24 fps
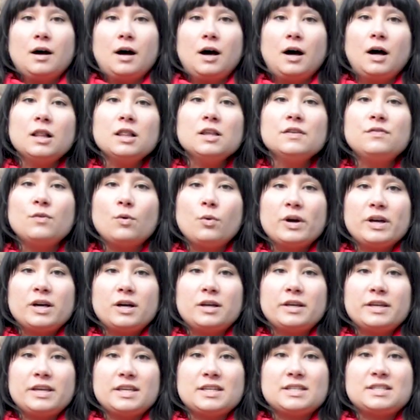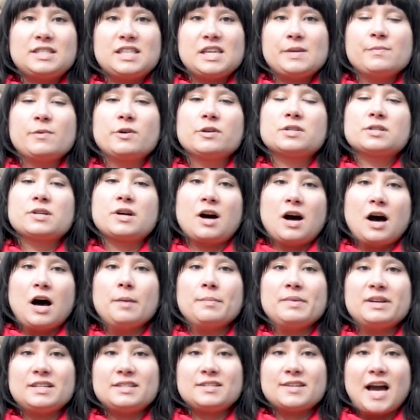Olive oil is the most
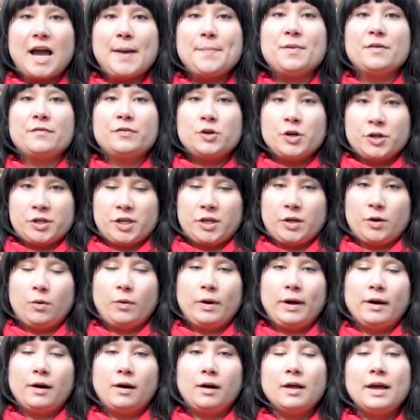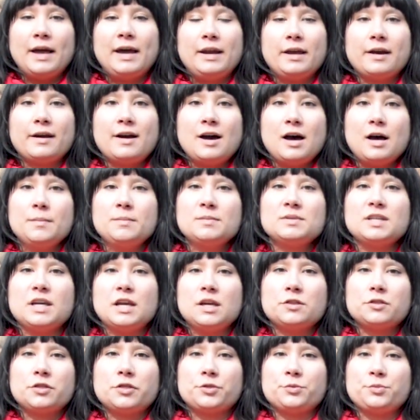common type of cooking oil, and it comes
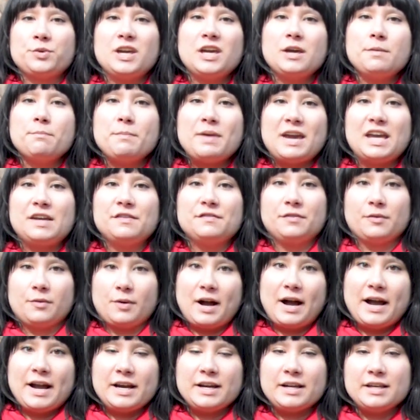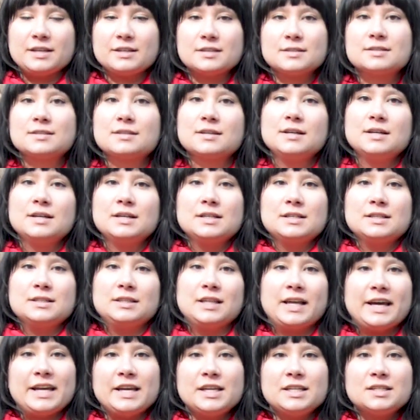in 3 main varieties:
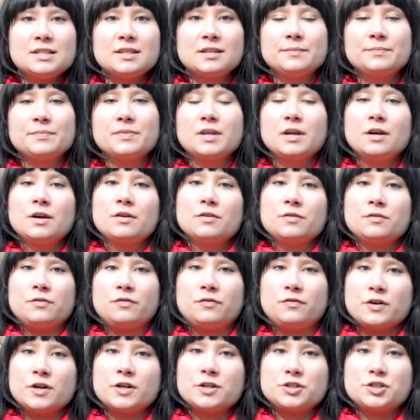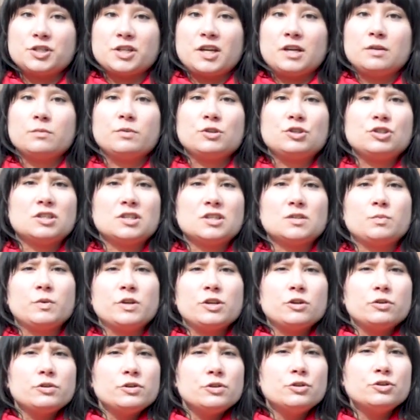light, virgin, which is
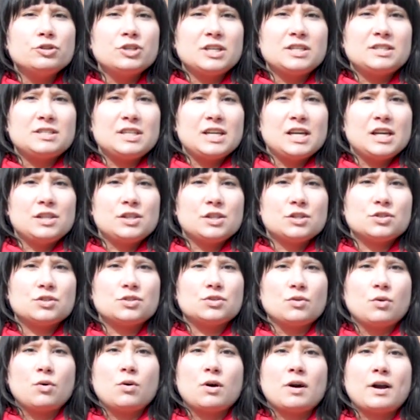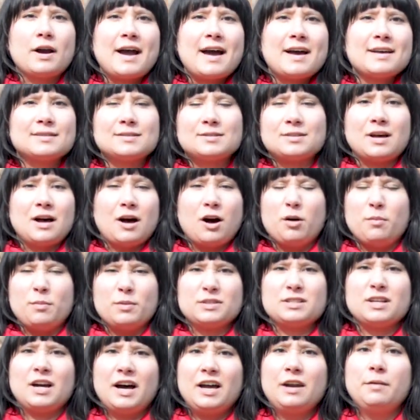what you'll usually see in the store as
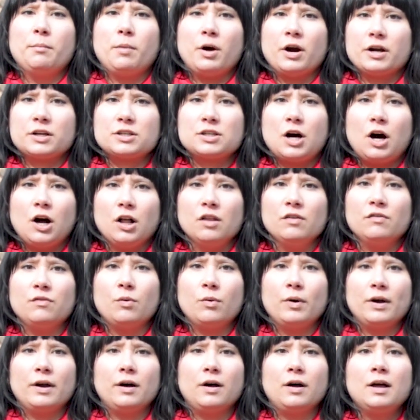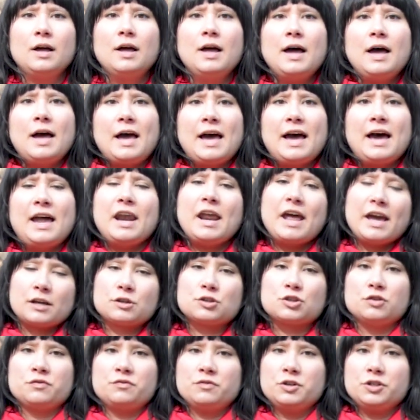almost unmarked olive oil, and
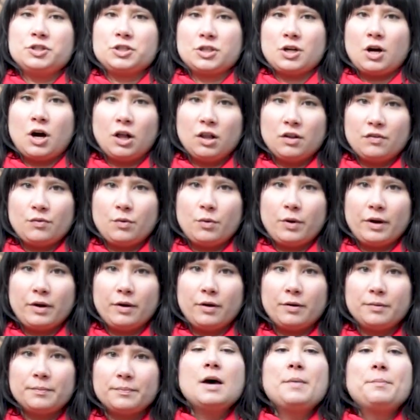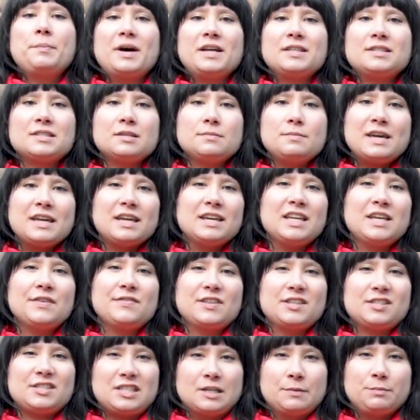extra virgin olive oil. But to make it
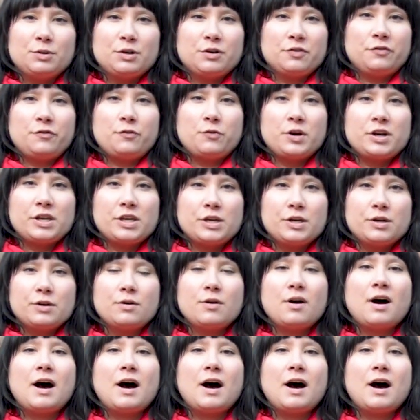even simpler for you,